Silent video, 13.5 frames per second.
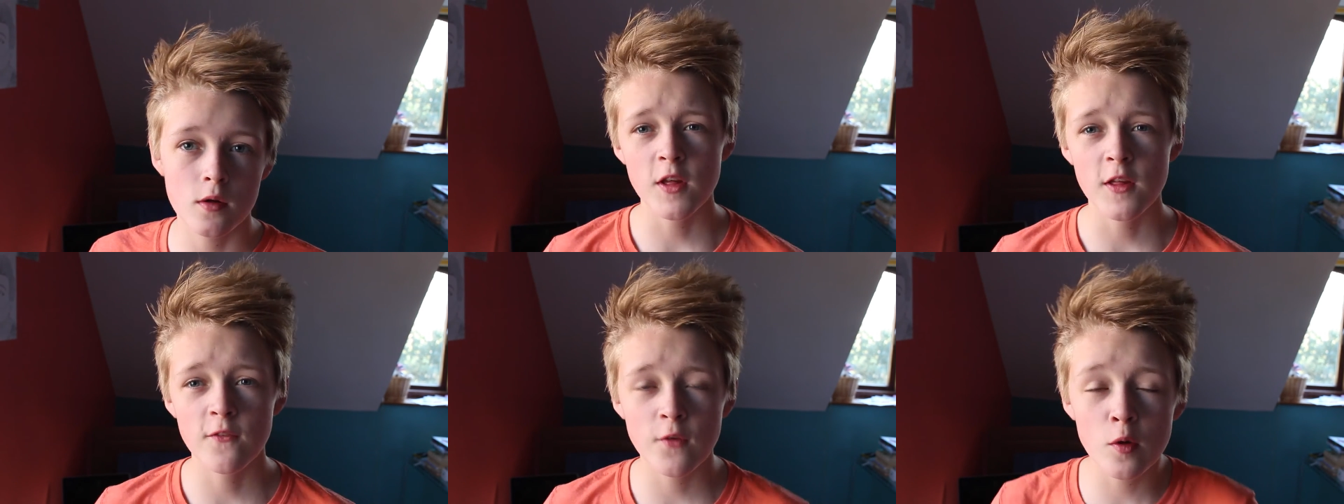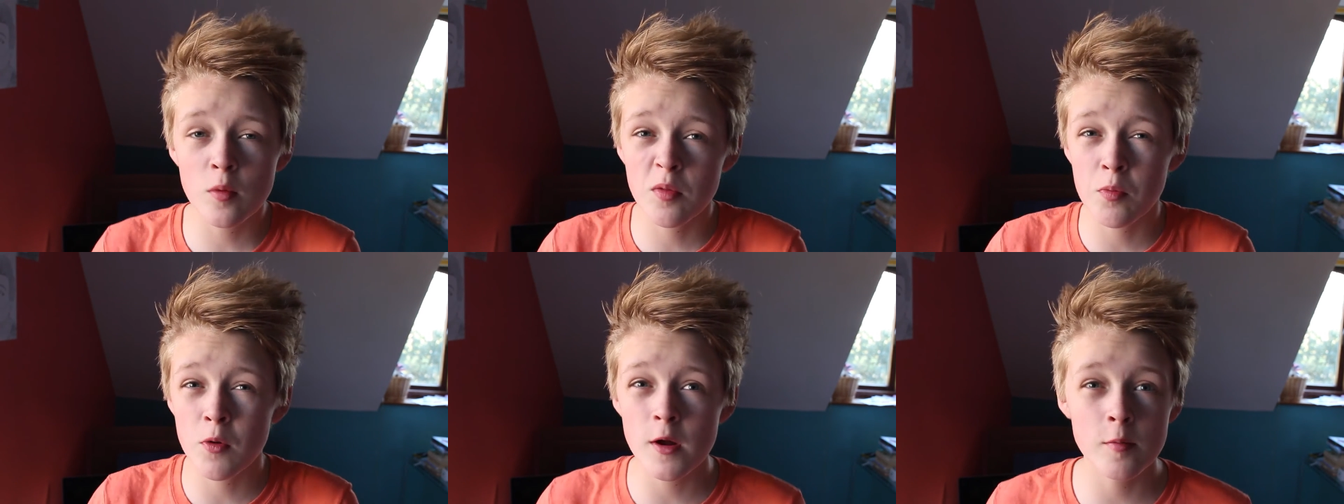This film
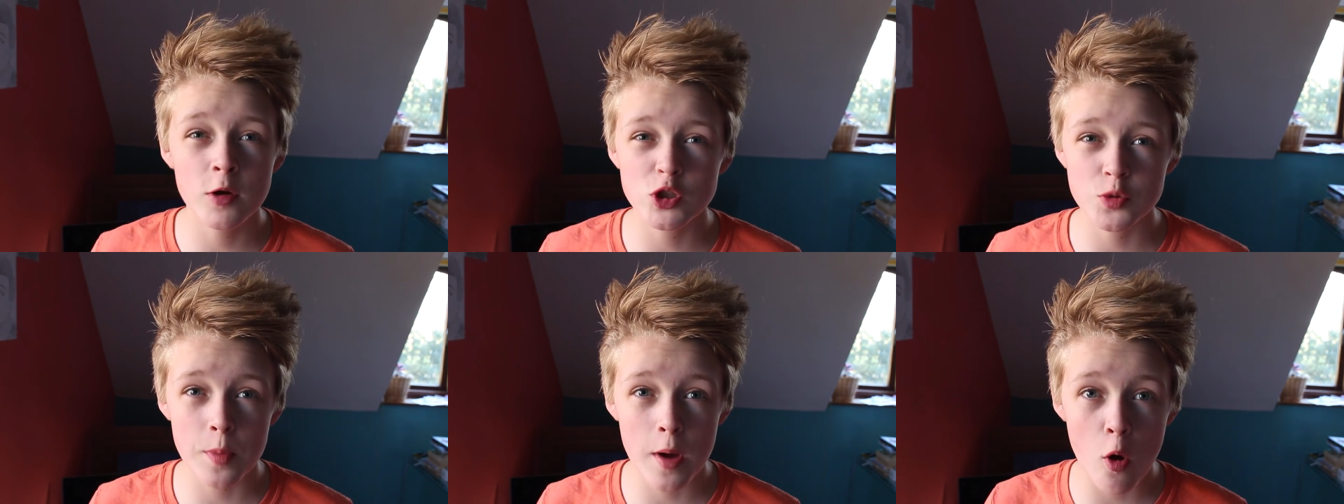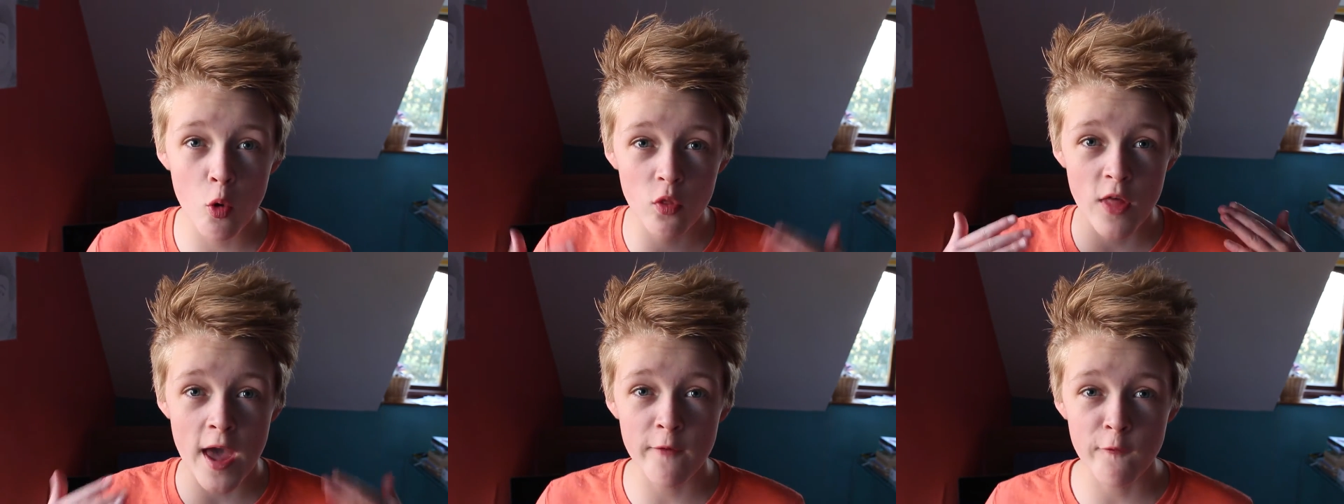is pretty much
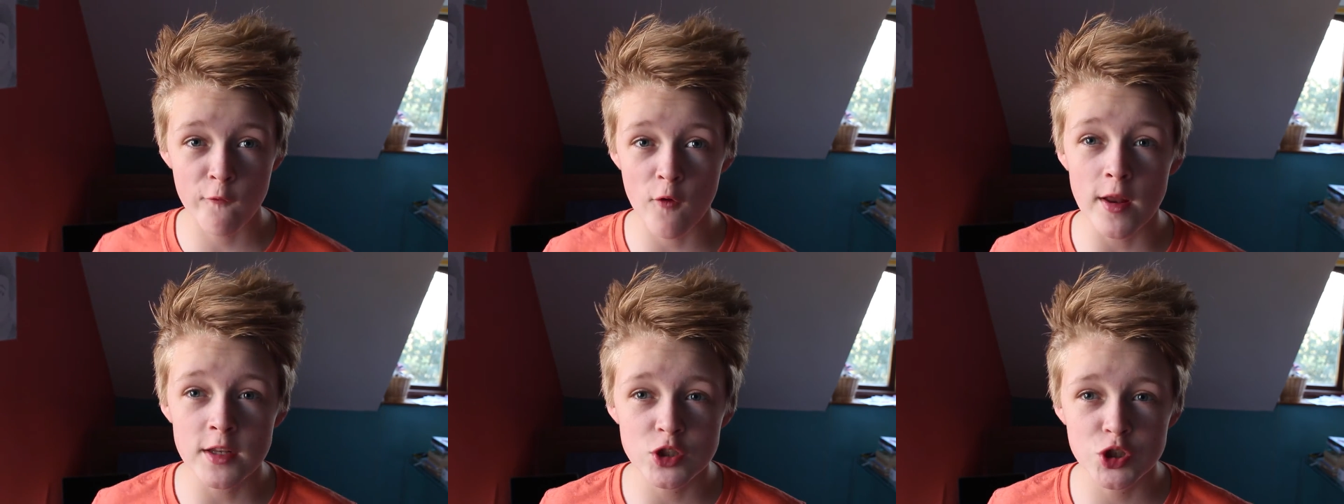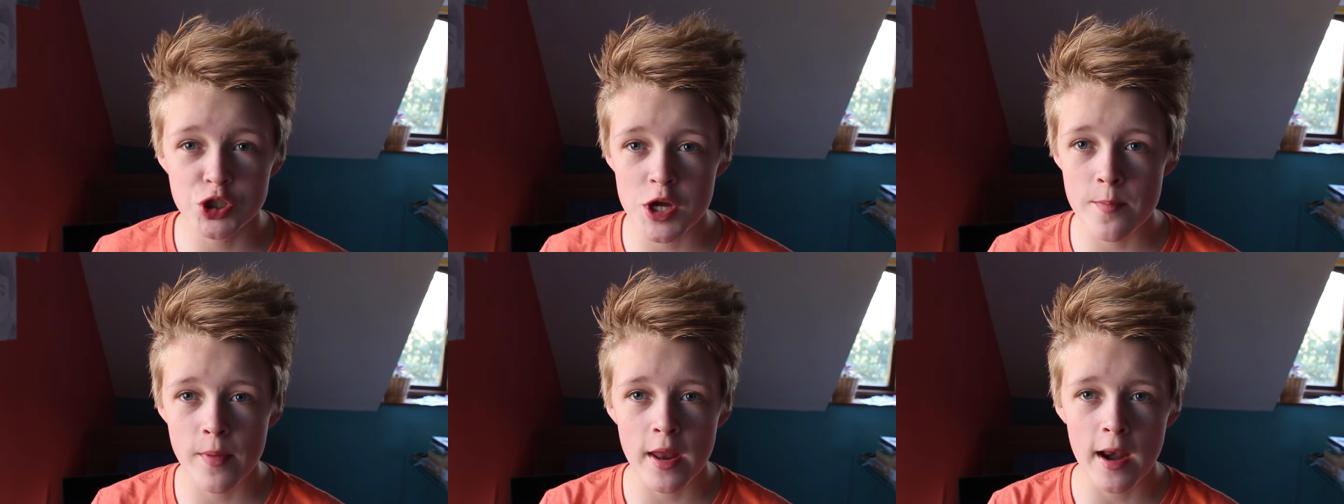about their
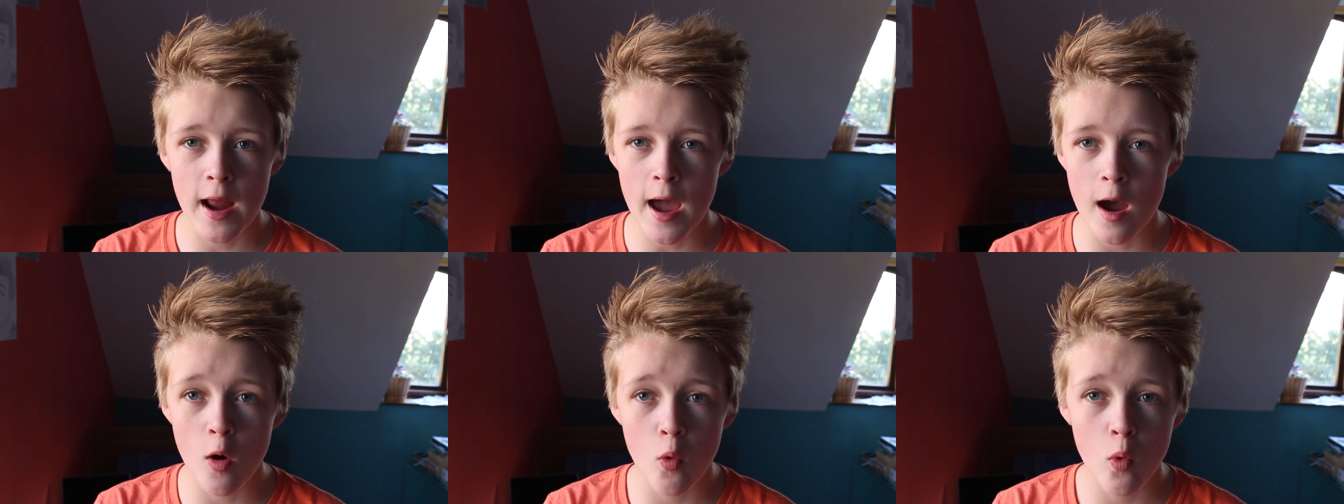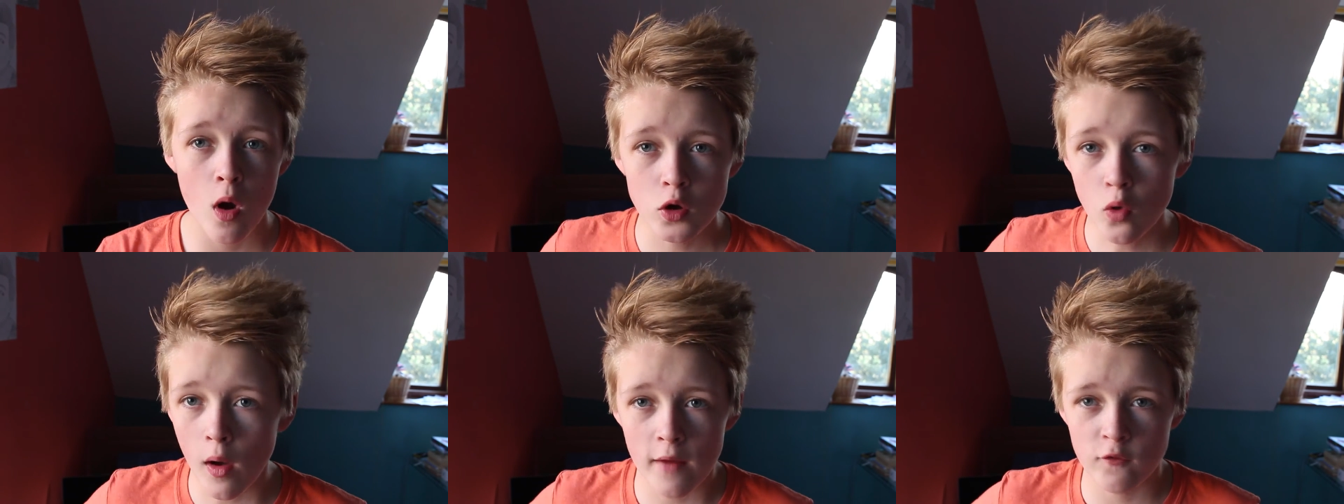friendship and how
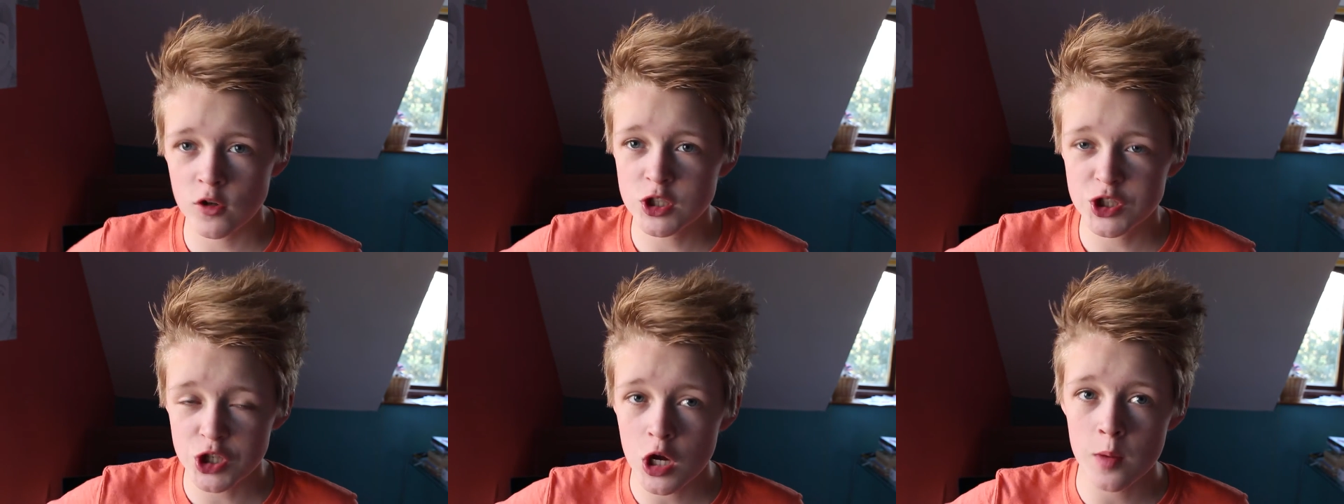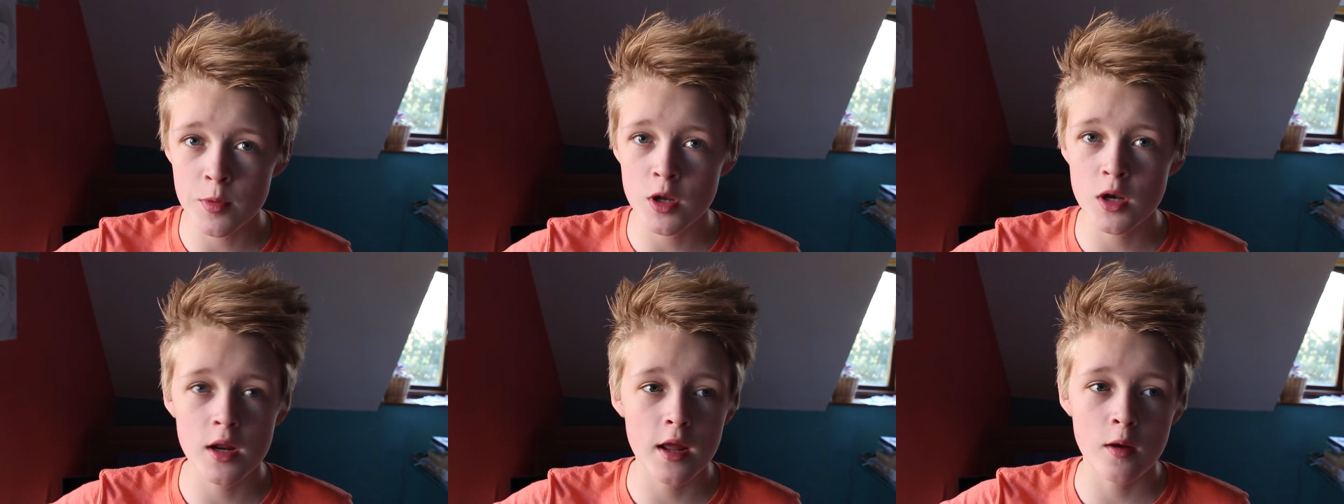not every
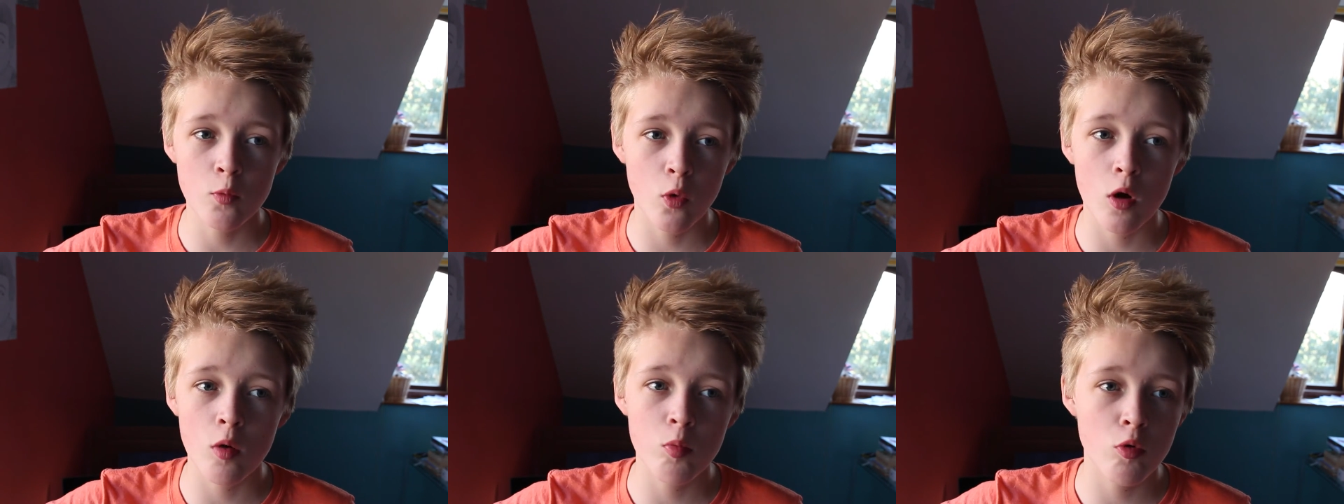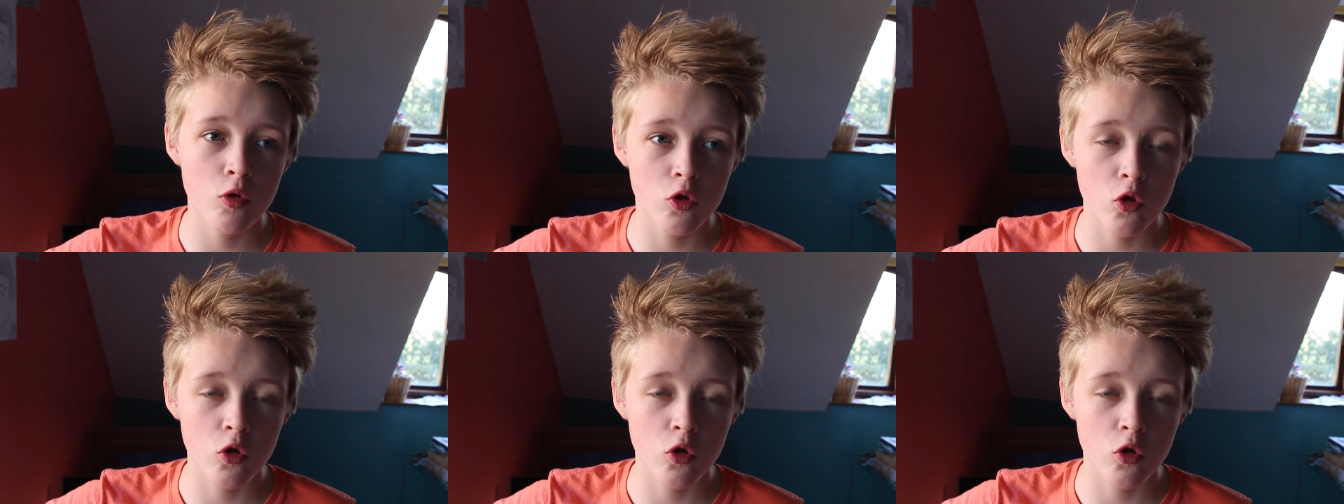German in World War